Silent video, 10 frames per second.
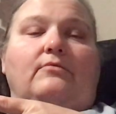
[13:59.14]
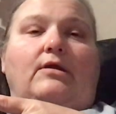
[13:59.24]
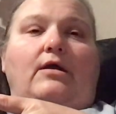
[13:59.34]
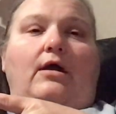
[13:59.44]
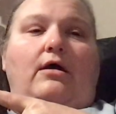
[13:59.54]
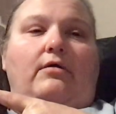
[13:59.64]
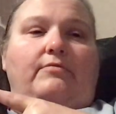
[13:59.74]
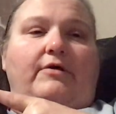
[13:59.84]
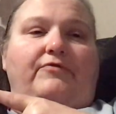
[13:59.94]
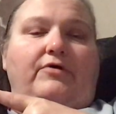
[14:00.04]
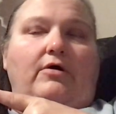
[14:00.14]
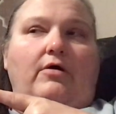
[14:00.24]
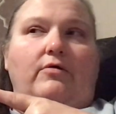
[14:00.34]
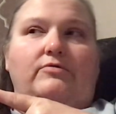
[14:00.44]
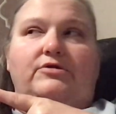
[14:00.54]
If you
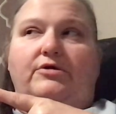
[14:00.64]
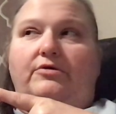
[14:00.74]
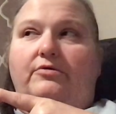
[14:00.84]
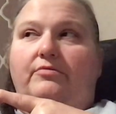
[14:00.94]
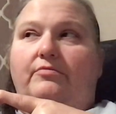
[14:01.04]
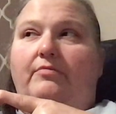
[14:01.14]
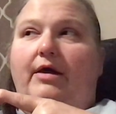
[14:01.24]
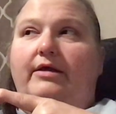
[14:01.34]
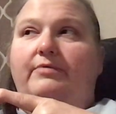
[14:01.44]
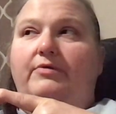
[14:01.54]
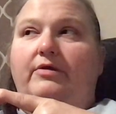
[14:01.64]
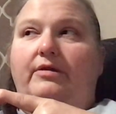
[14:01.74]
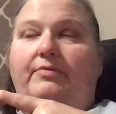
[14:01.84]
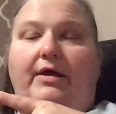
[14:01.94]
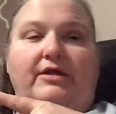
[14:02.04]
go to my community
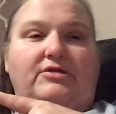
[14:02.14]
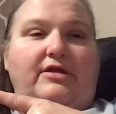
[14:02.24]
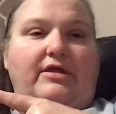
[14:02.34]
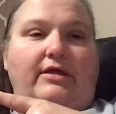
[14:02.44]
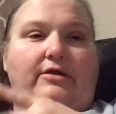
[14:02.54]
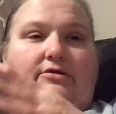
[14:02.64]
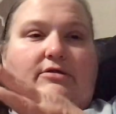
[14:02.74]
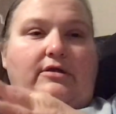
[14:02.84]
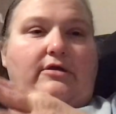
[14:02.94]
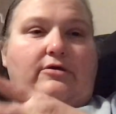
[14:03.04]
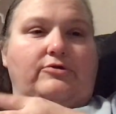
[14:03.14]
page, I think there's a little